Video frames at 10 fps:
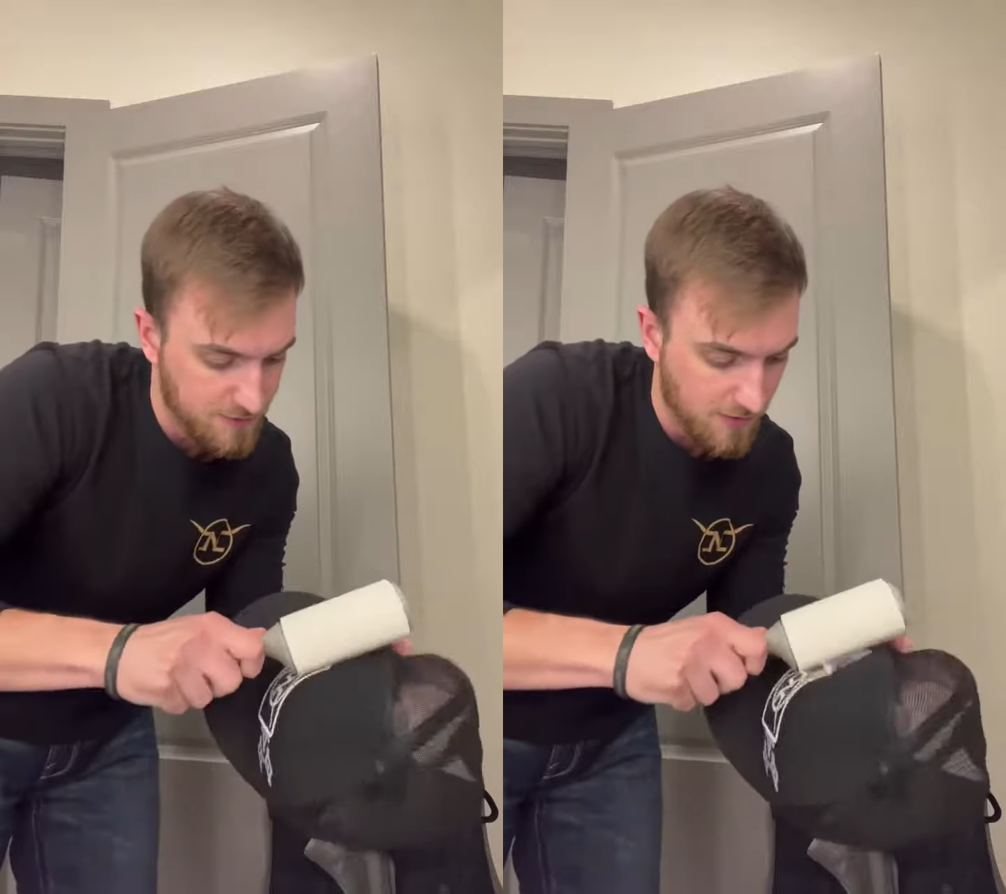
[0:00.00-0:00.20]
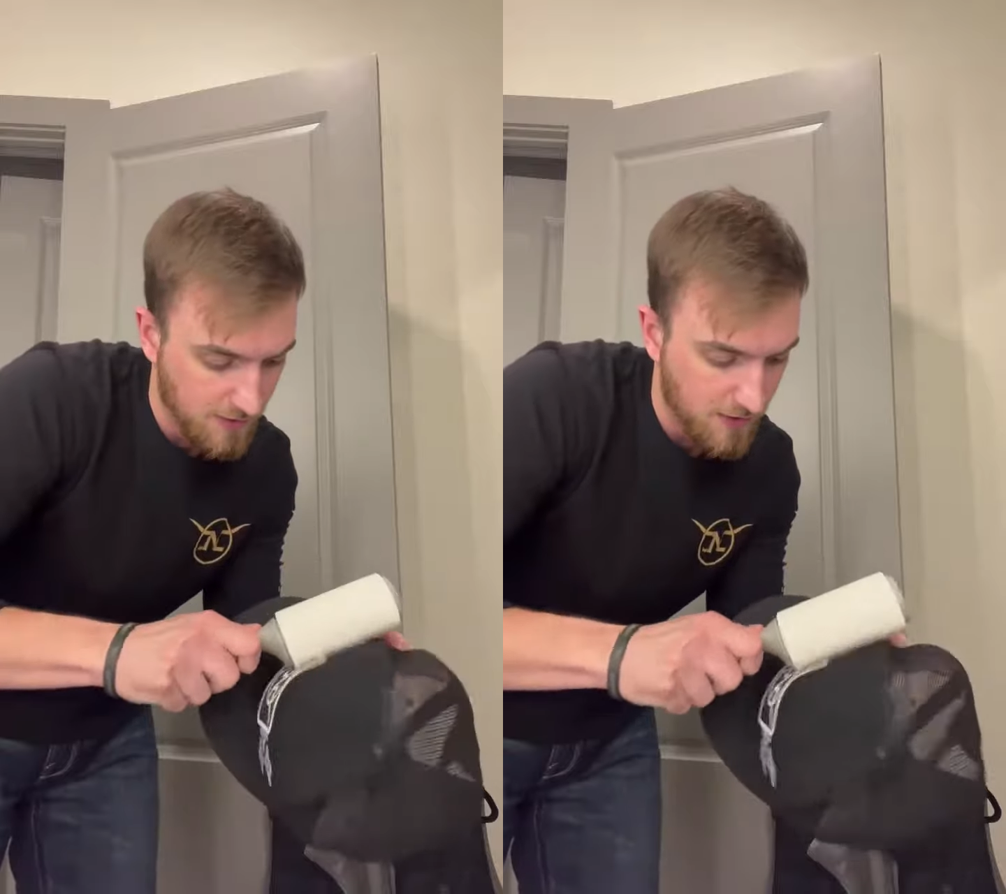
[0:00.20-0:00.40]

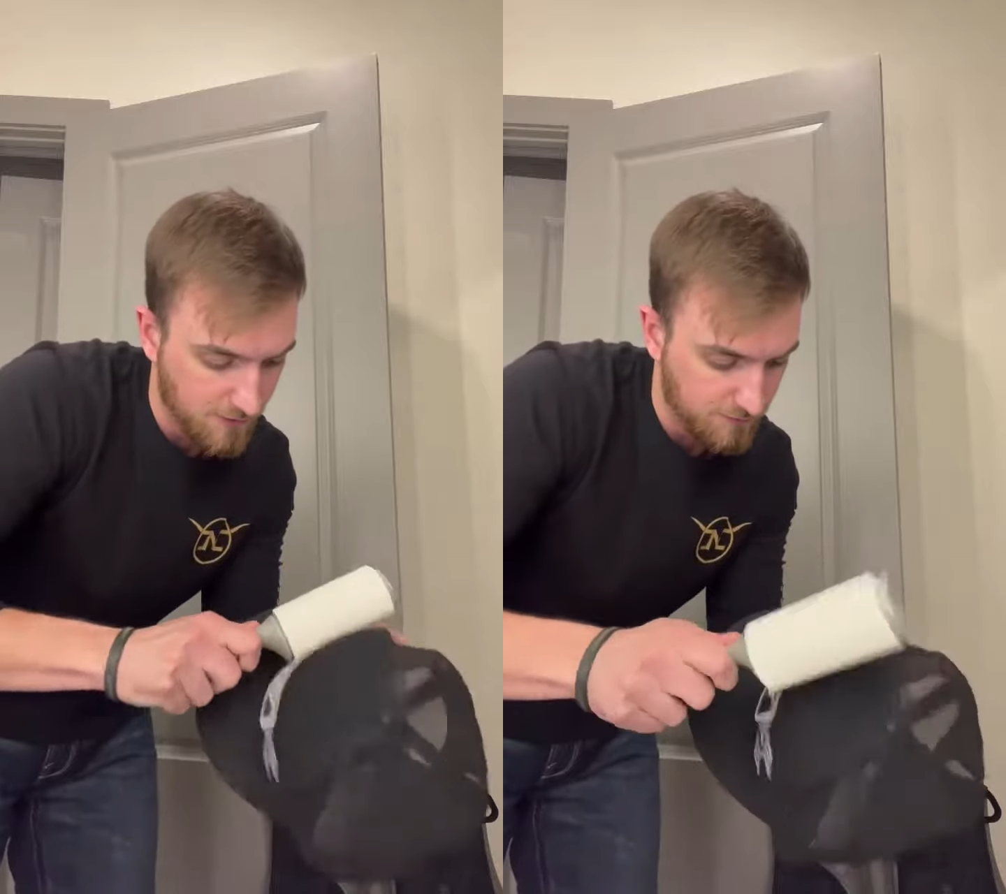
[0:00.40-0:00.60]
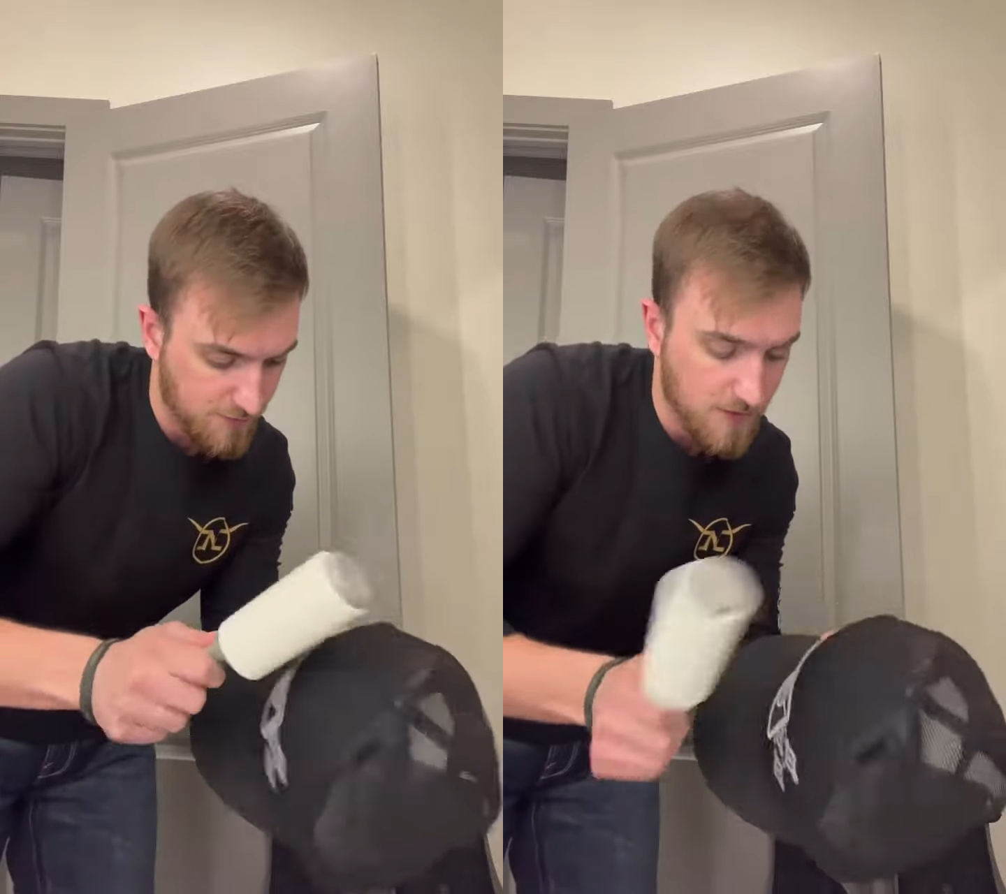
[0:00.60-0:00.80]
so I
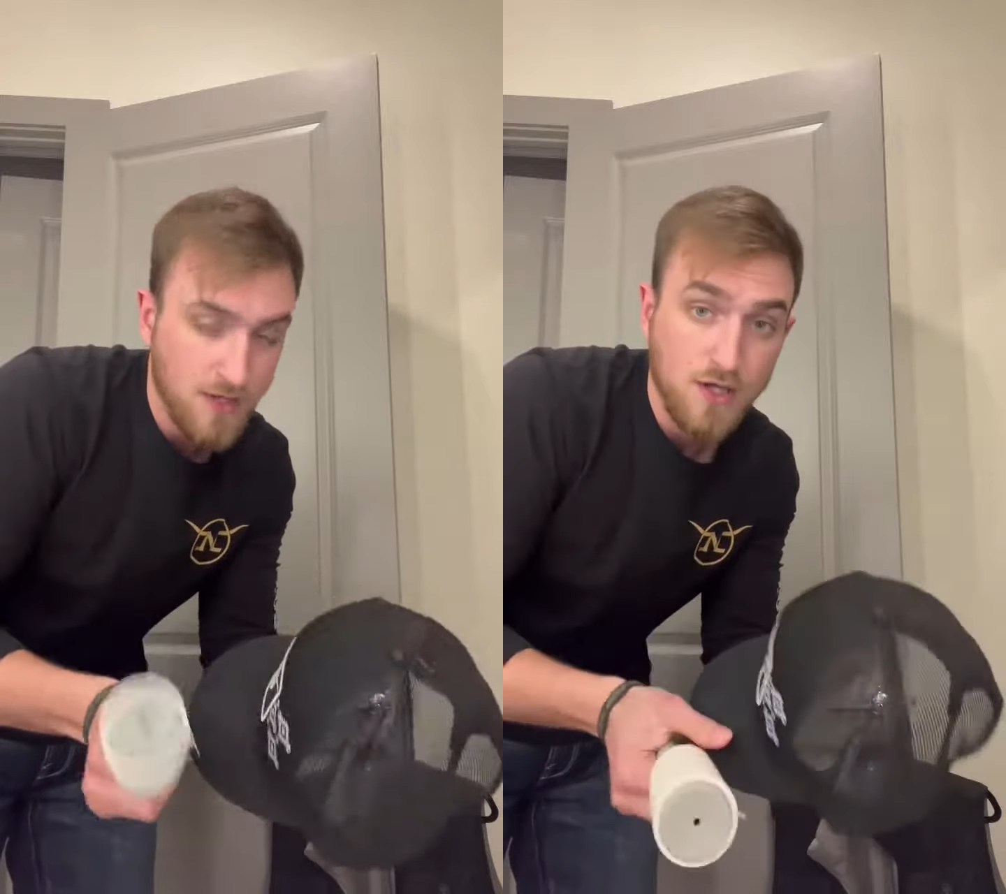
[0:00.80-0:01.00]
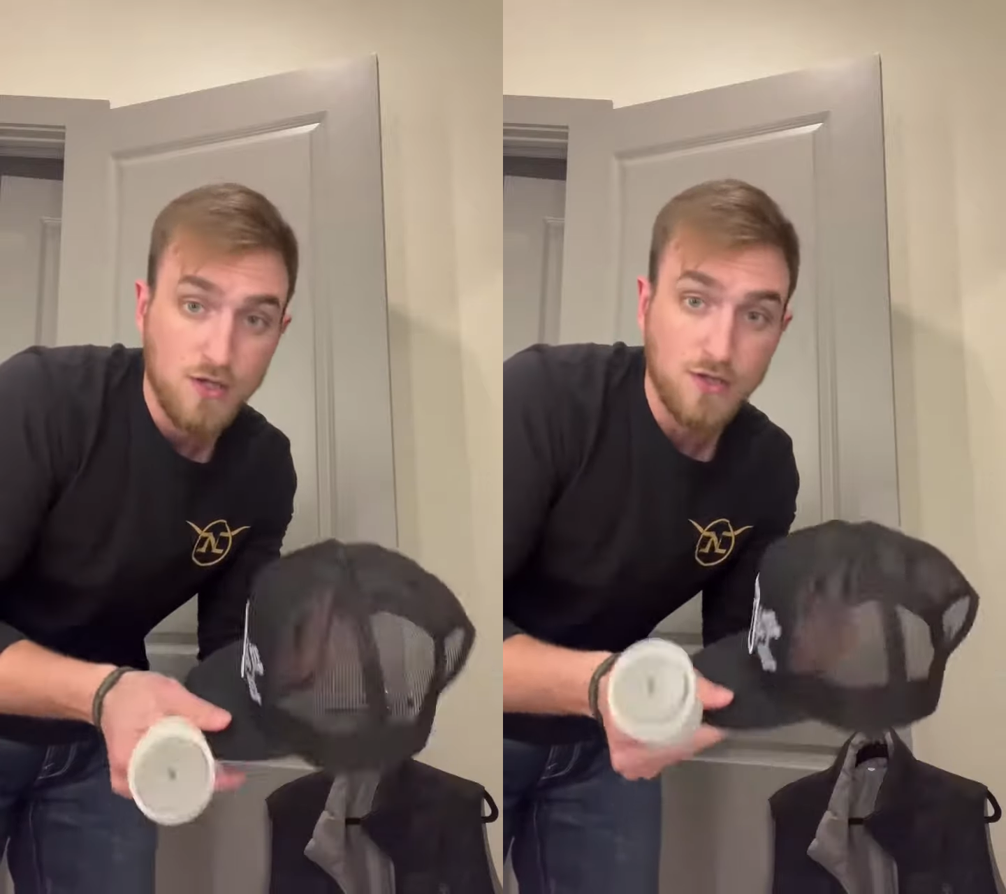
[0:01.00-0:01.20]

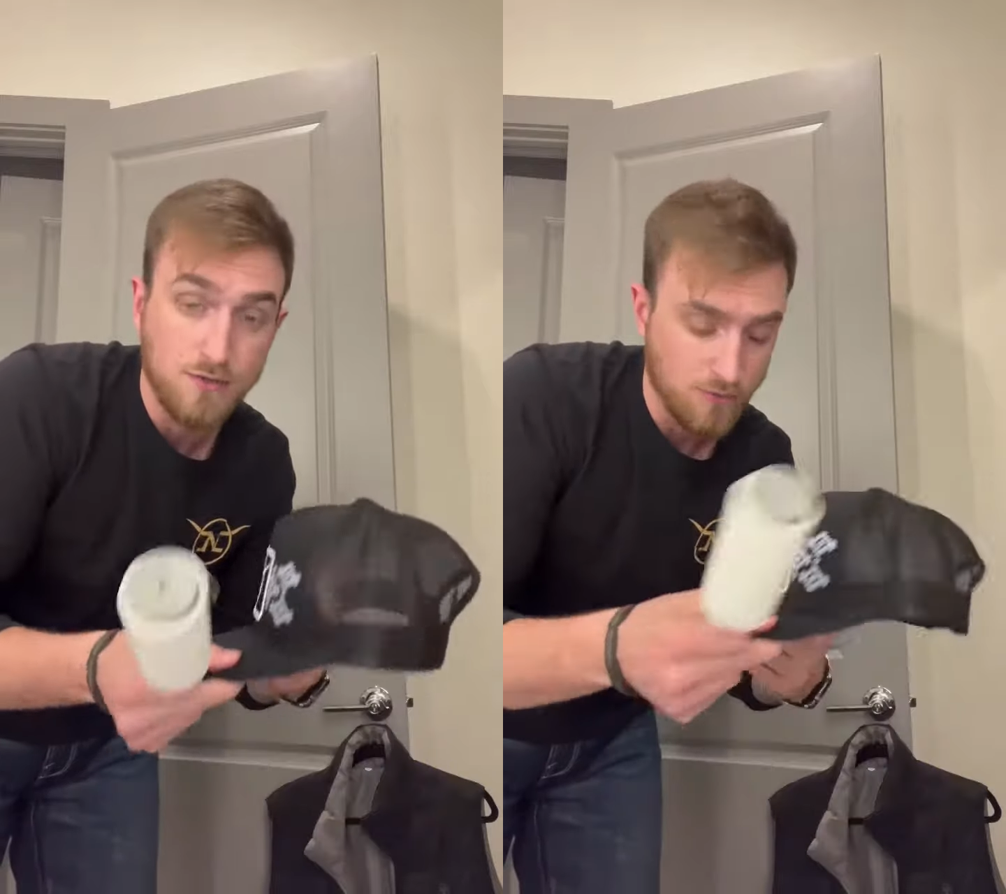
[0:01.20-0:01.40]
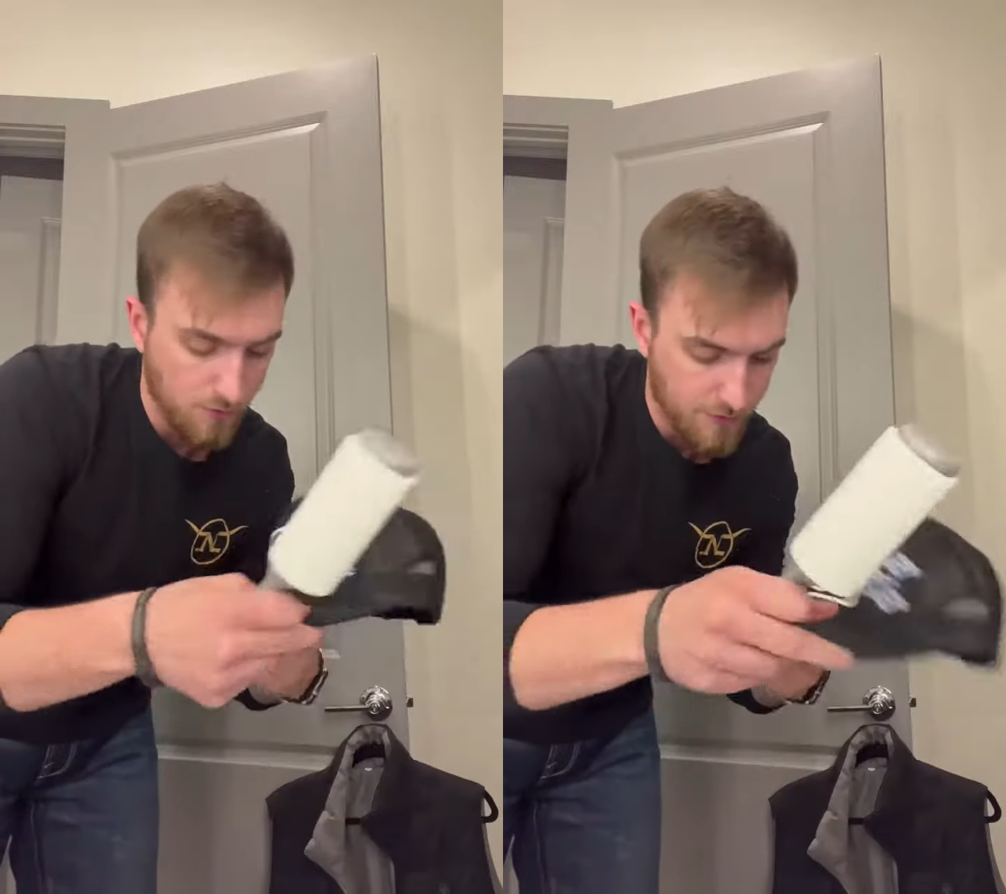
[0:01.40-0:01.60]
got
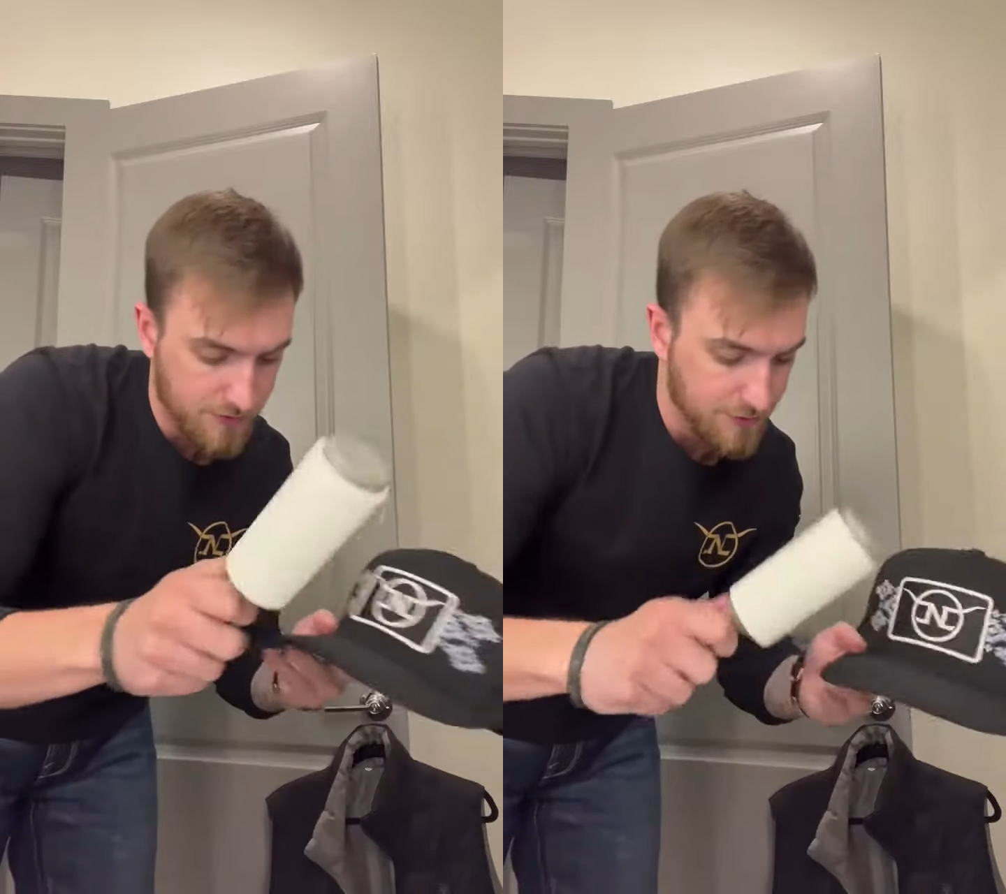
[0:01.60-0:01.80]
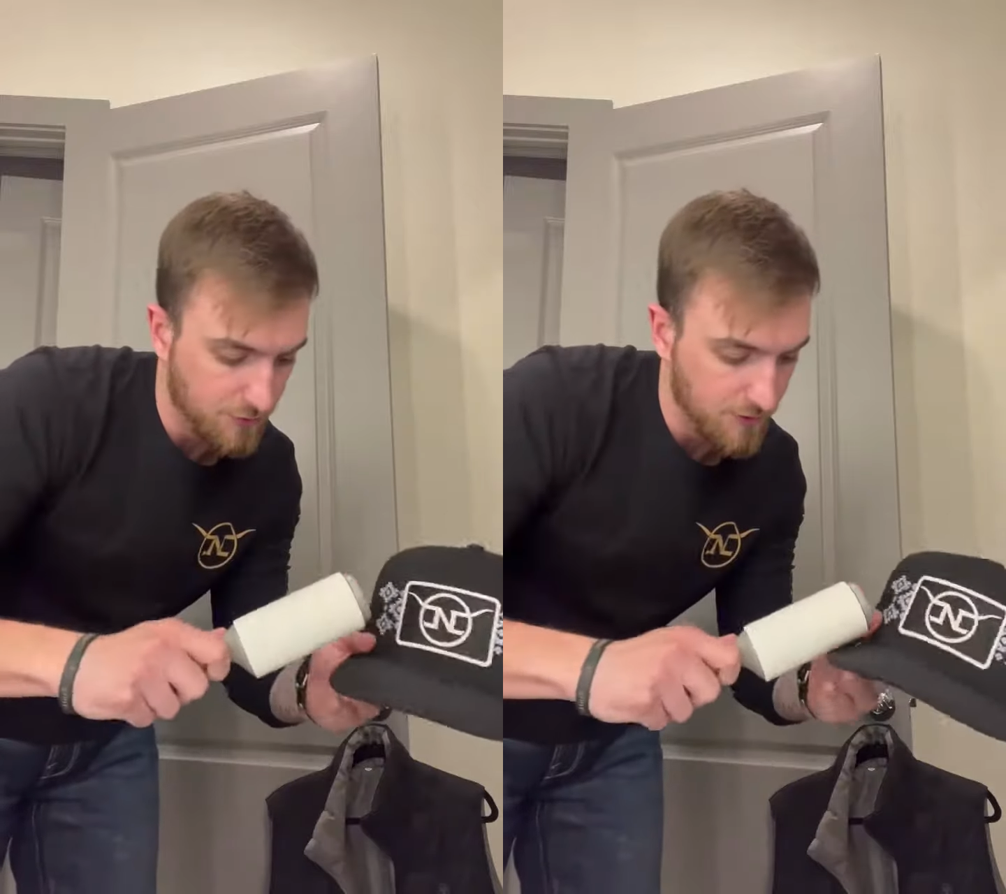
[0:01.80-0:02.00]
lint roll
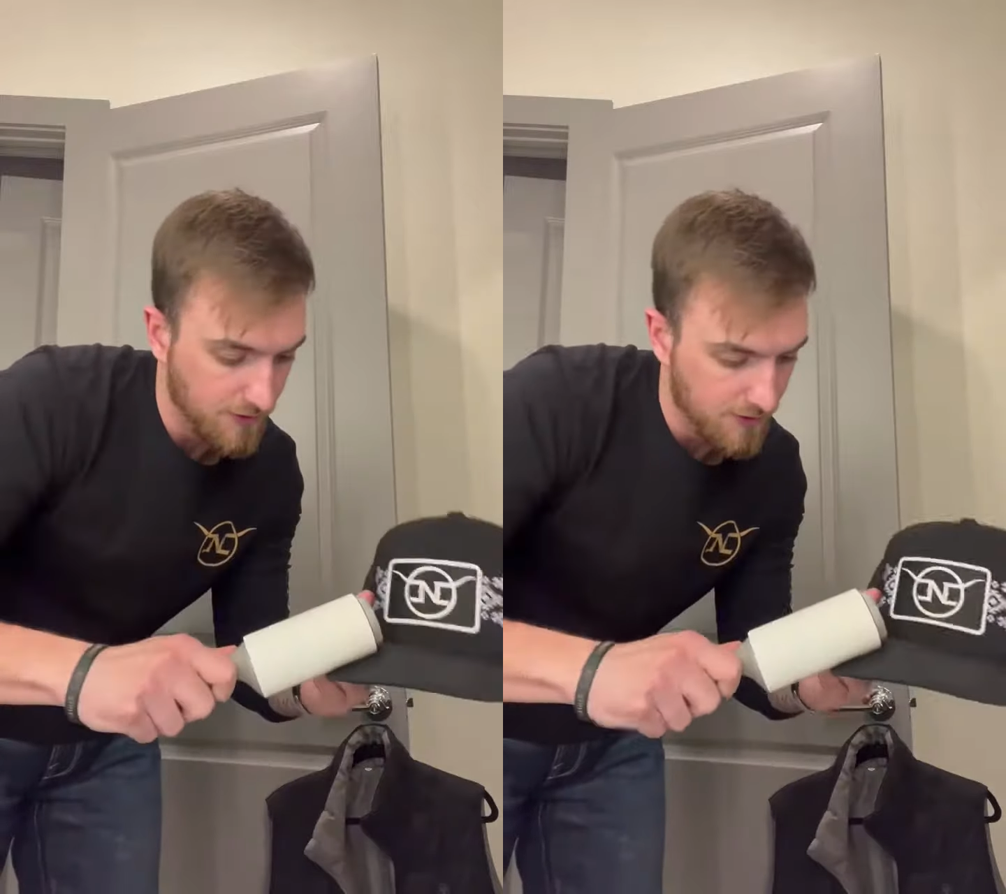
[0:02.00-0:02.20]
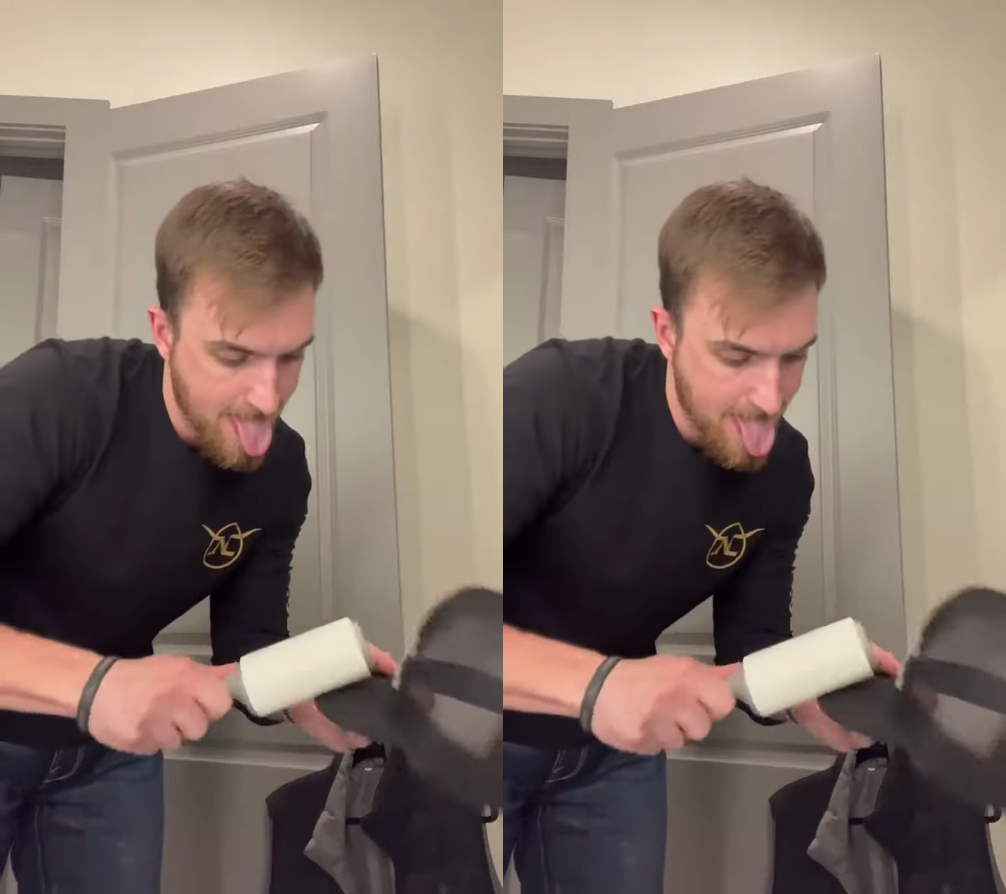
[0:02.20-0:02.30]
this joint.